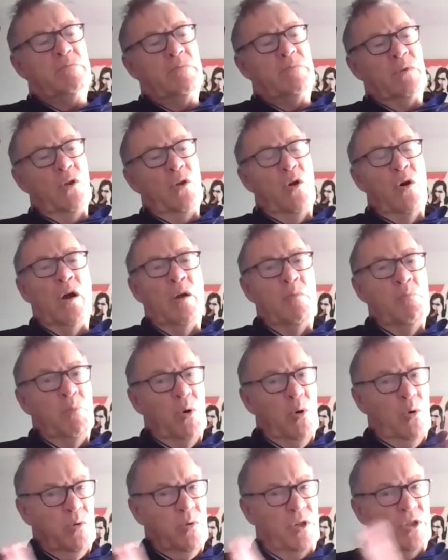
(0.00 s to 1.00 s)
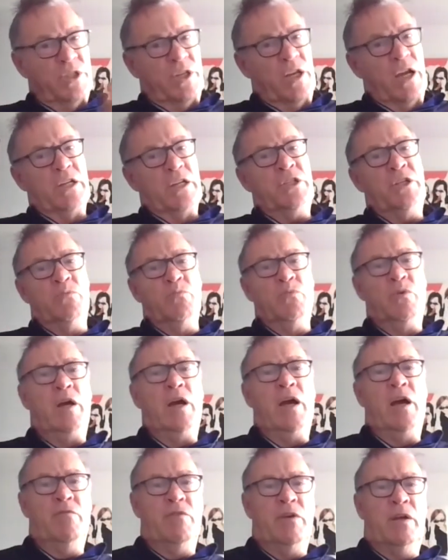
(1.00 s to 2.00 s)
line ball discussion we're
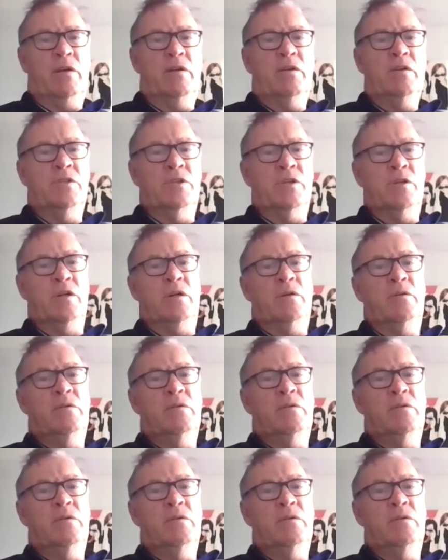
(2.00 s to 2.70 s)
having, isn't it?